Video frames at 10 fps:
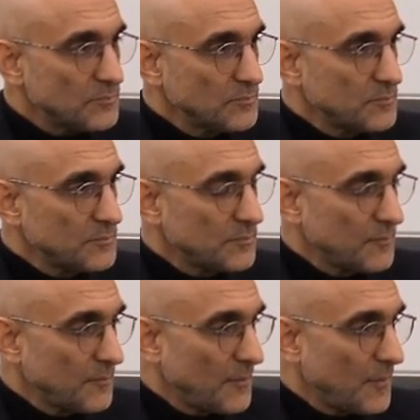
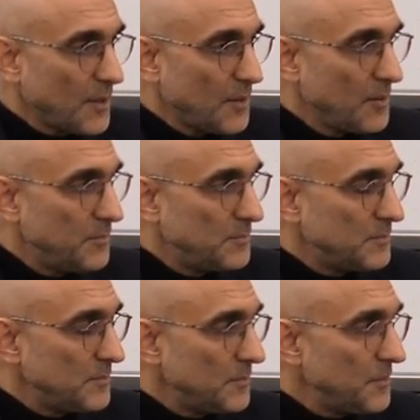
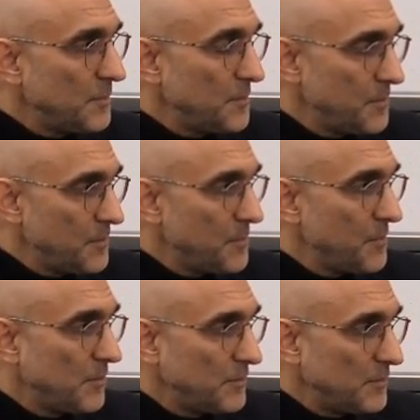
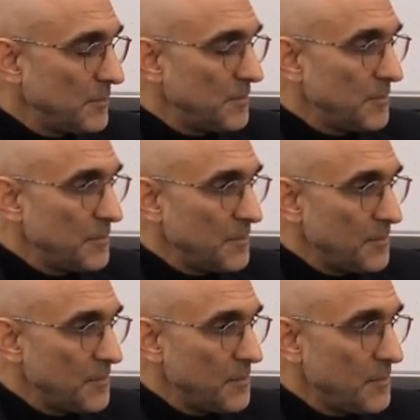
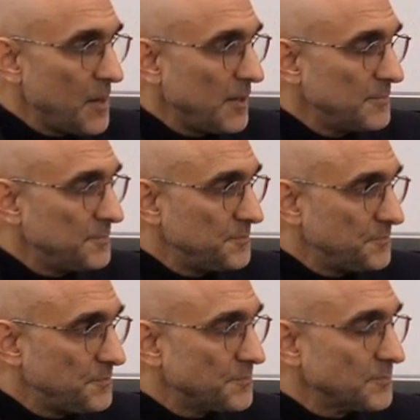
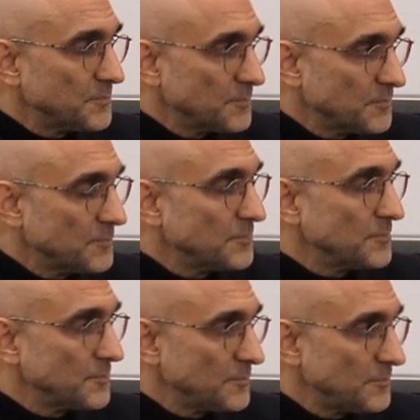
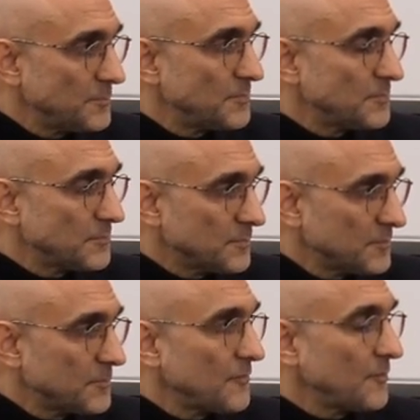
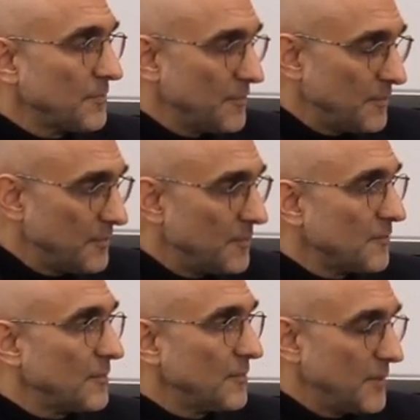
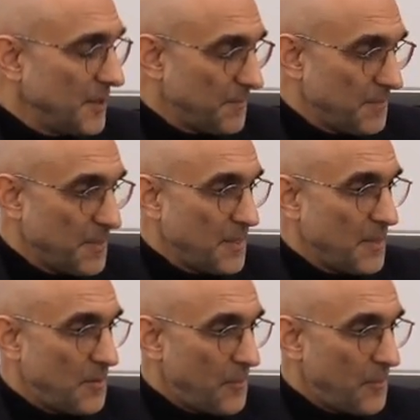This person isn't speaking.